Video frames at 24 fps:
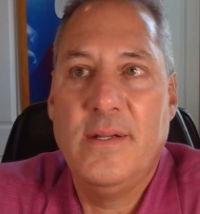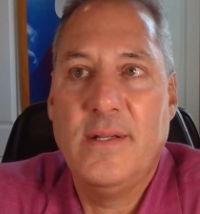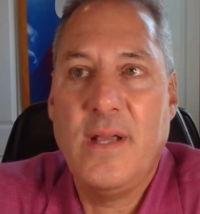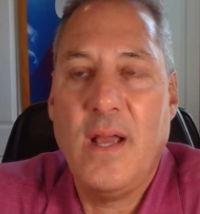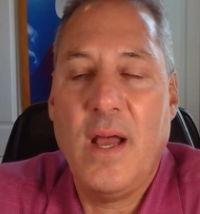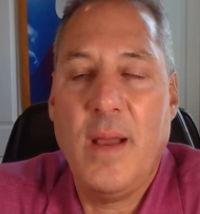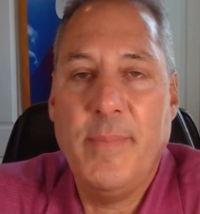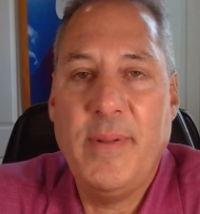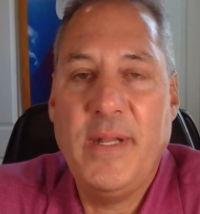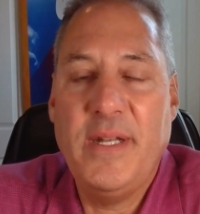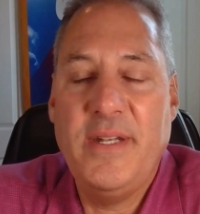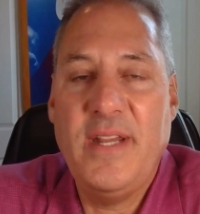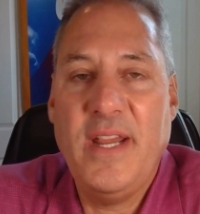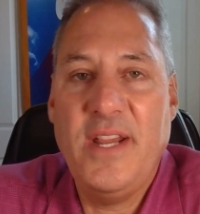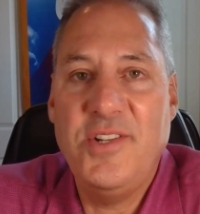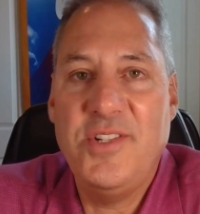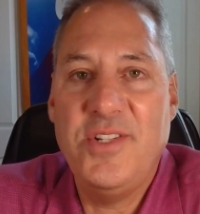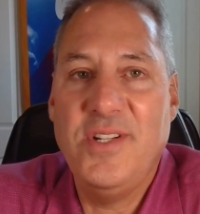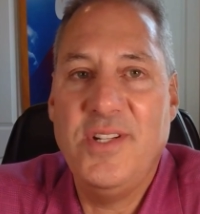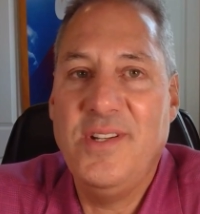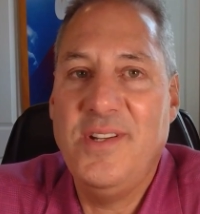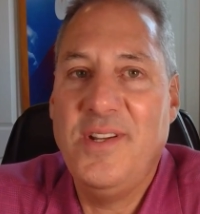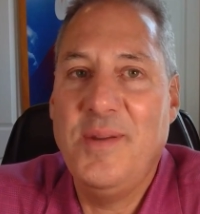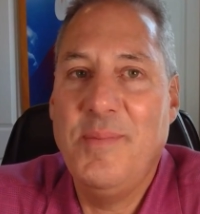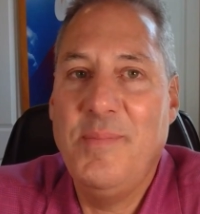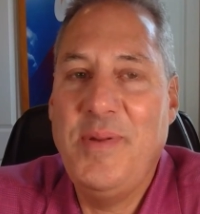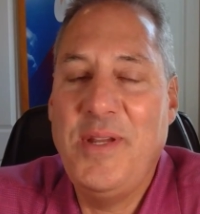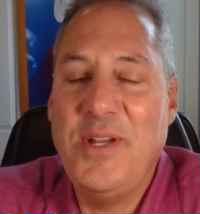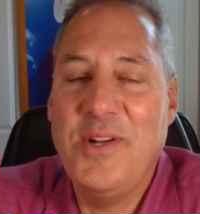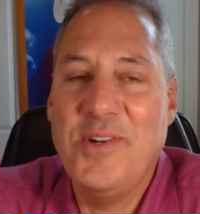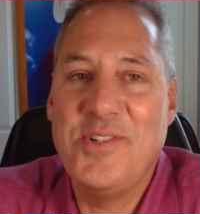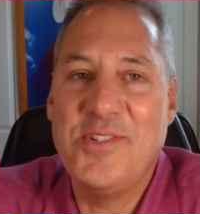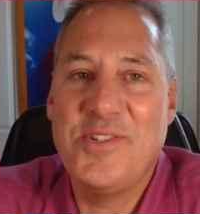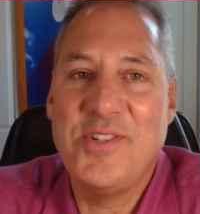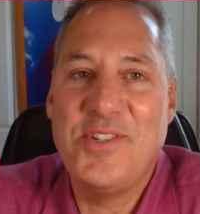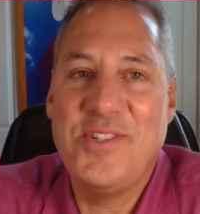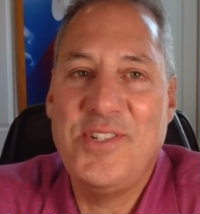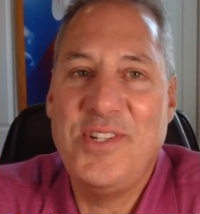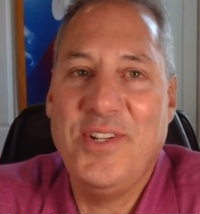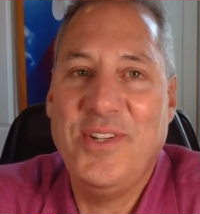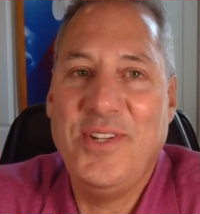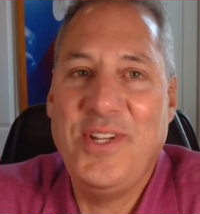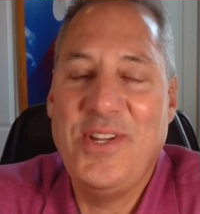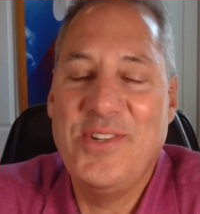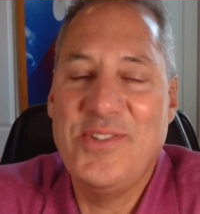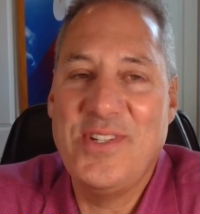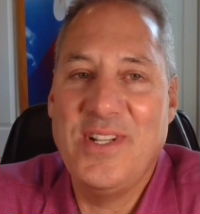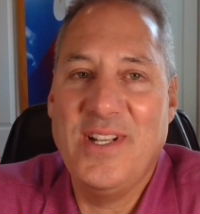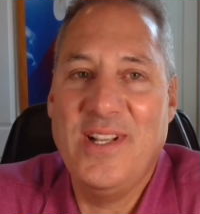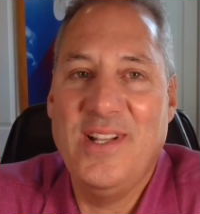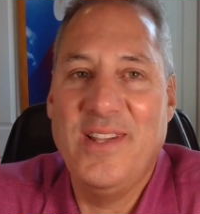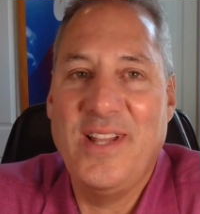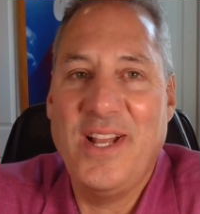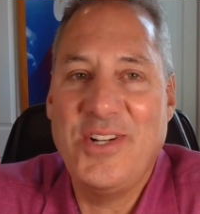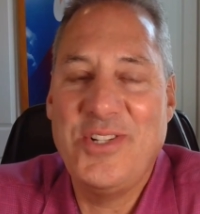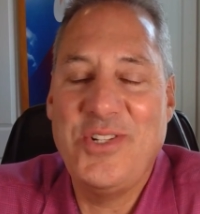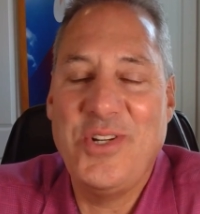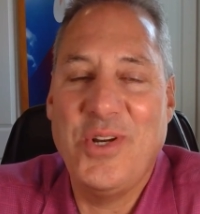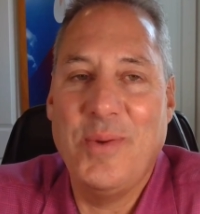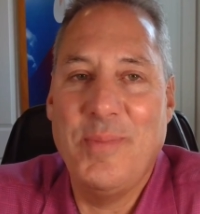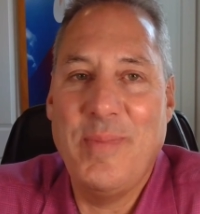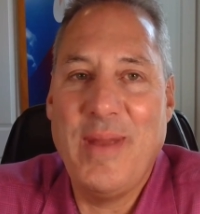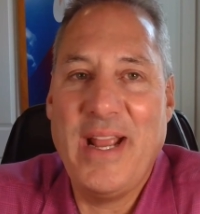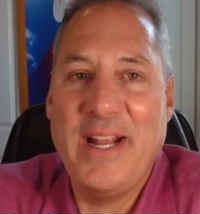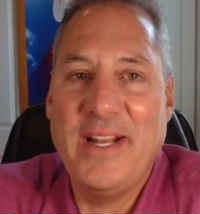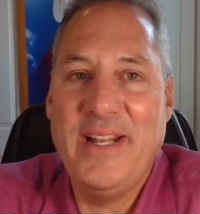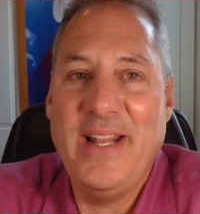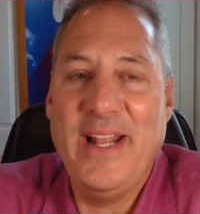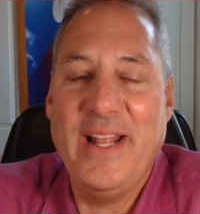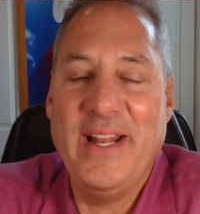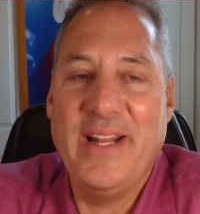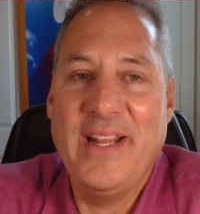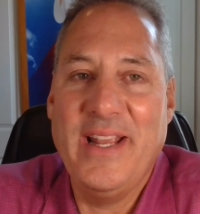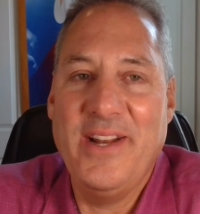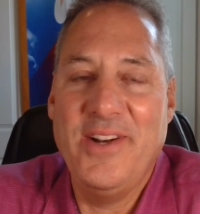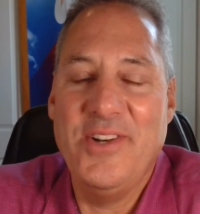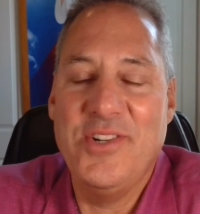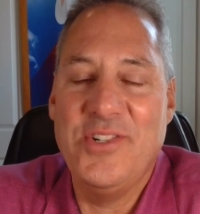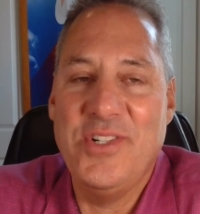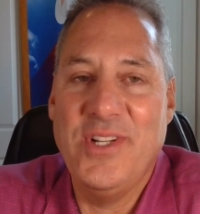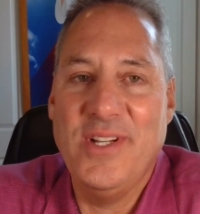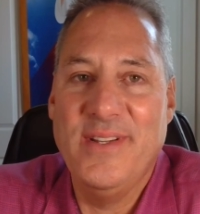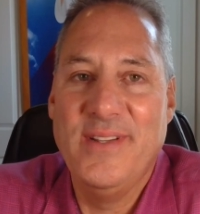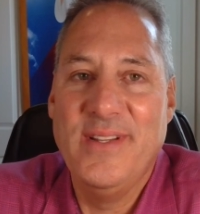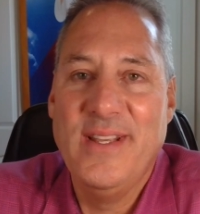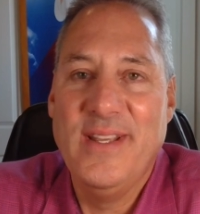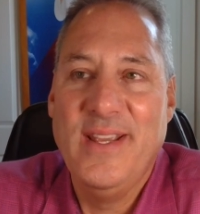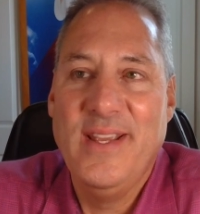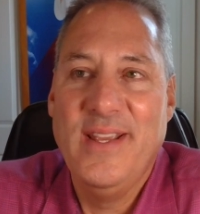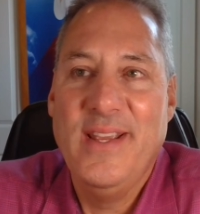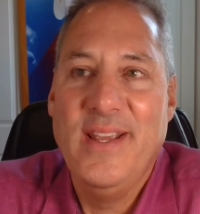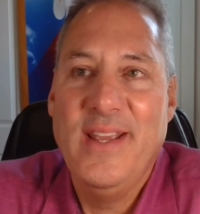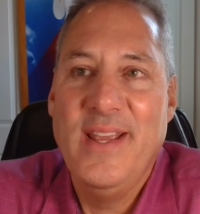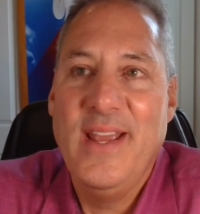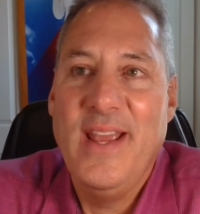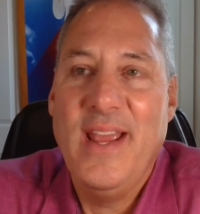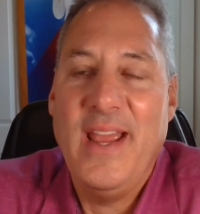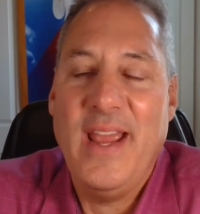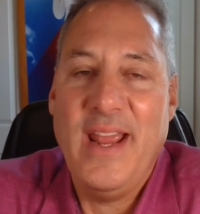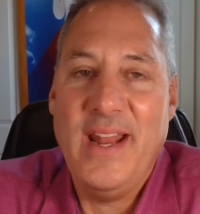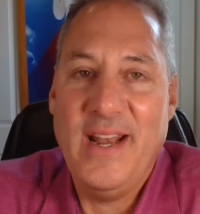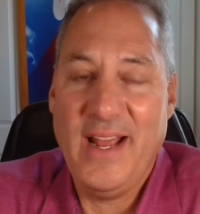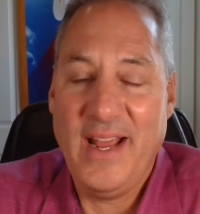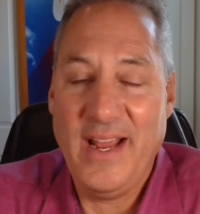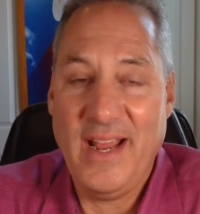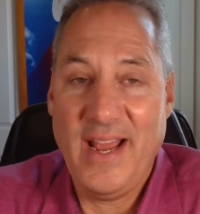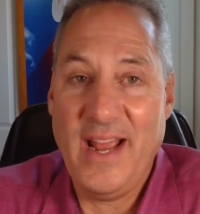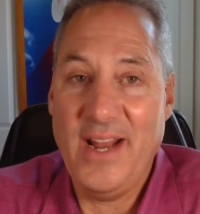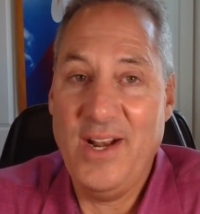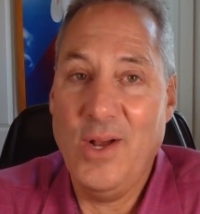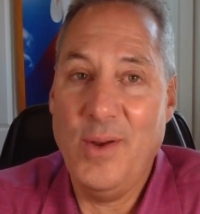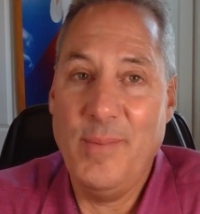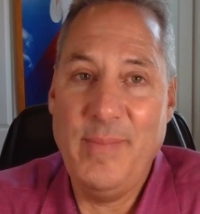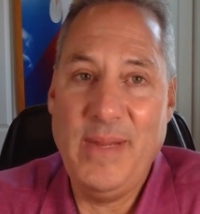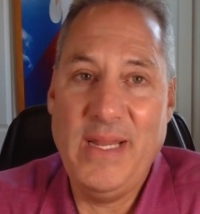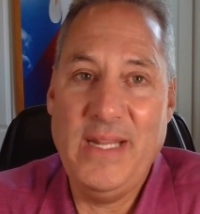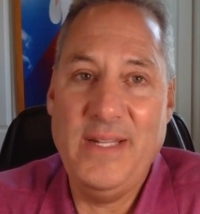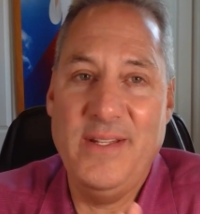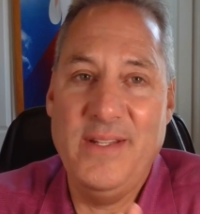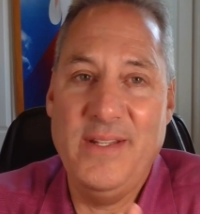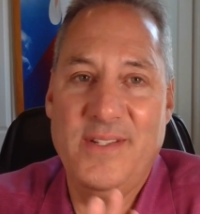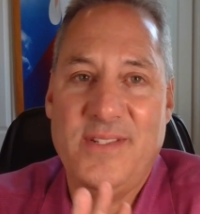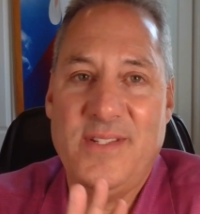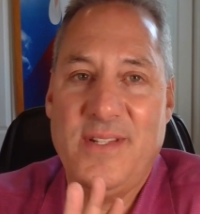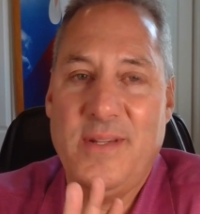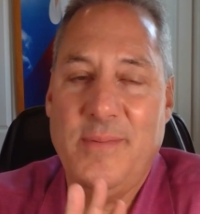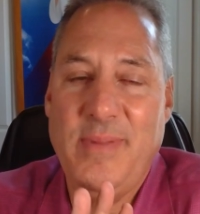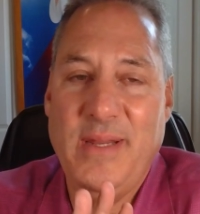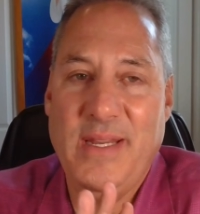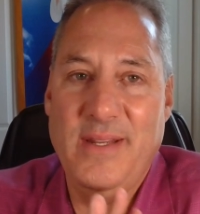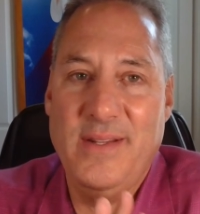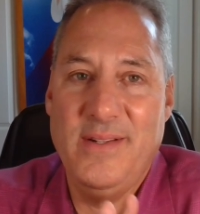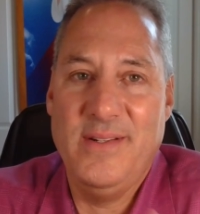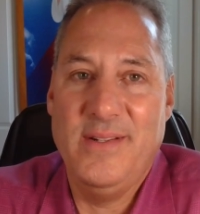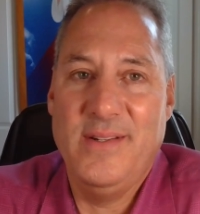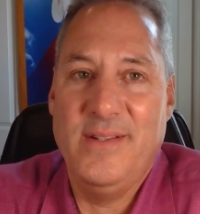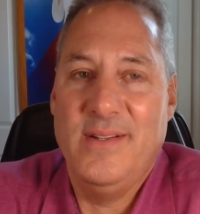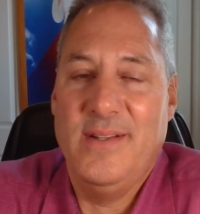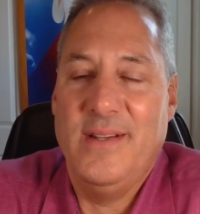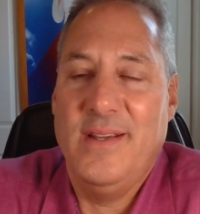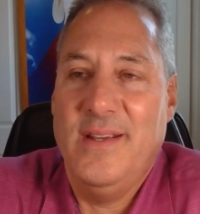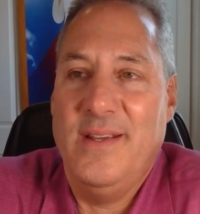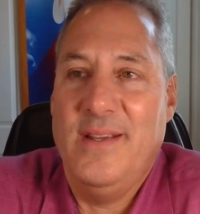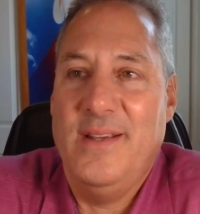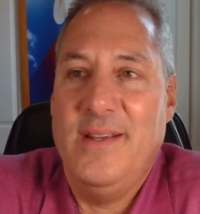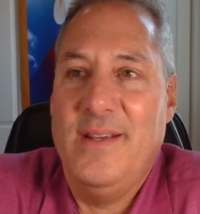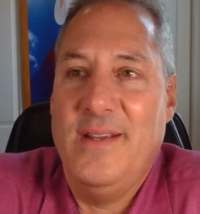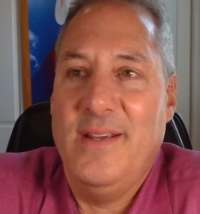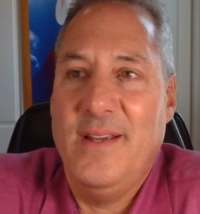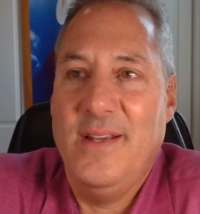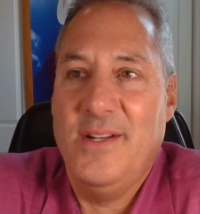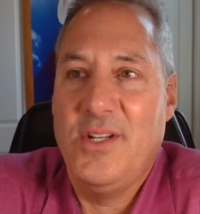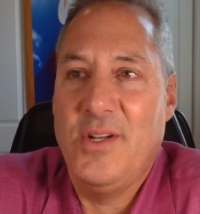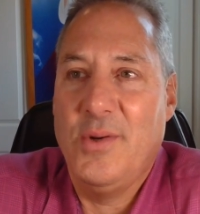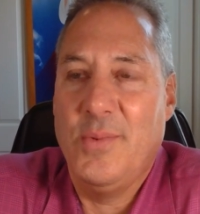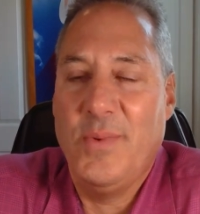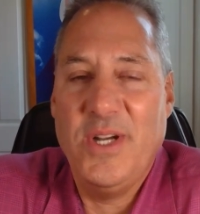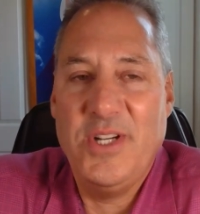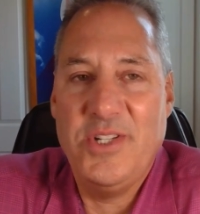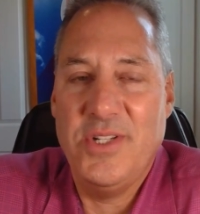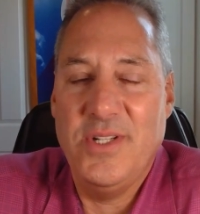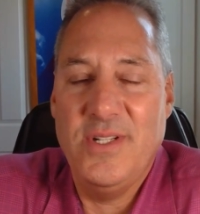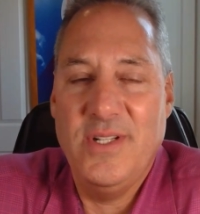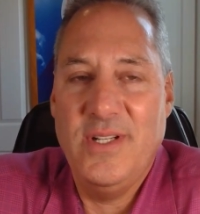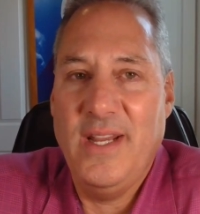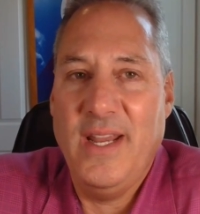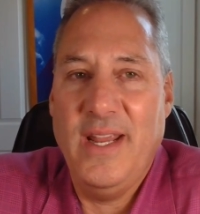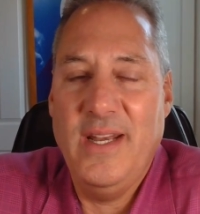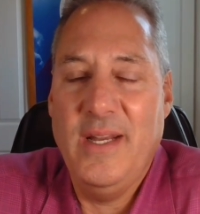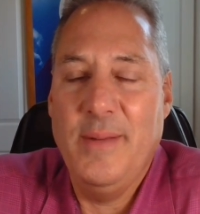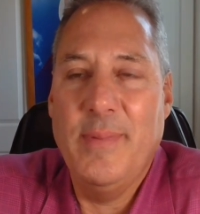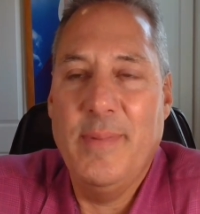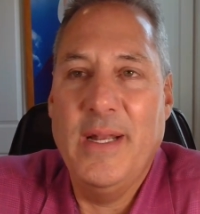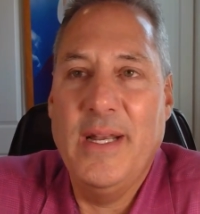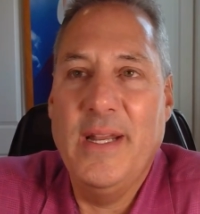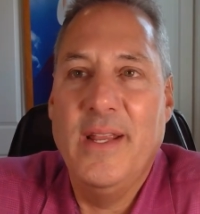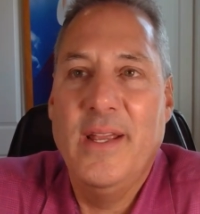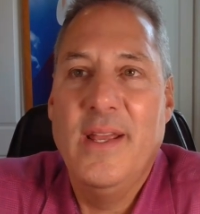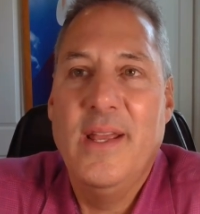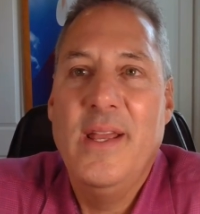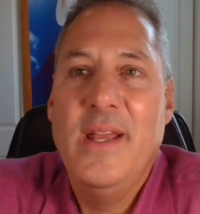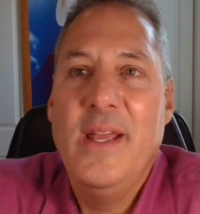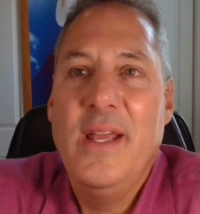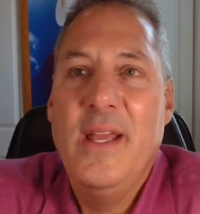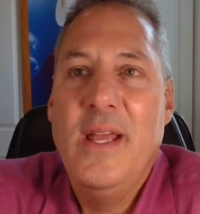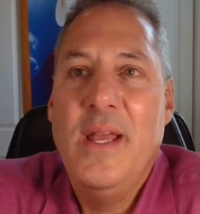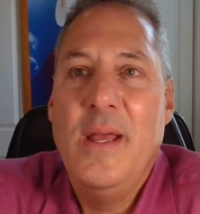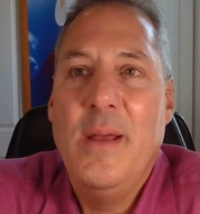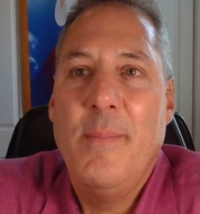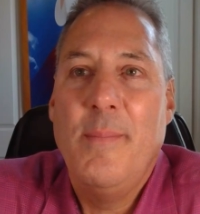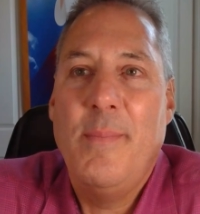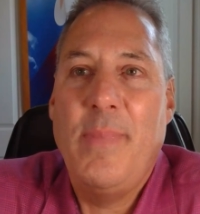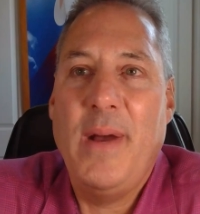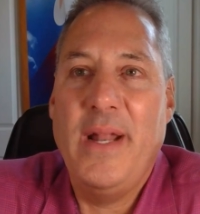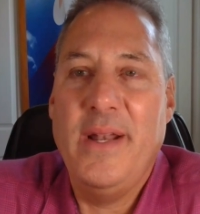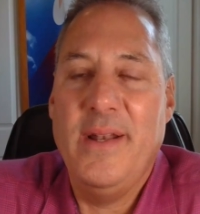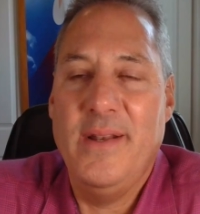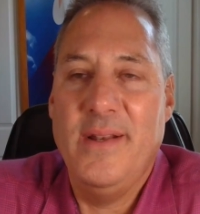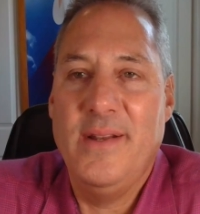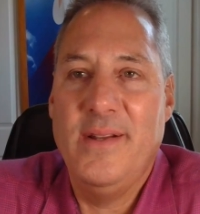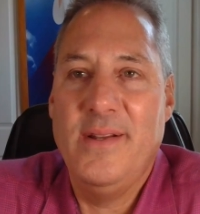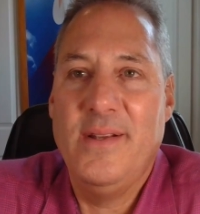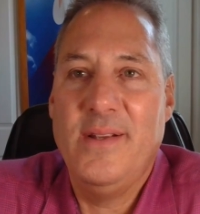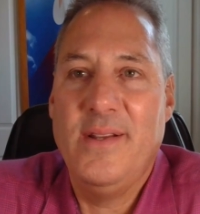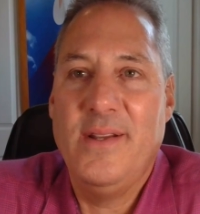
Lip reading: computation, computers are still using electromagnetic energy. And I don't mean this to be a derision to anybody, but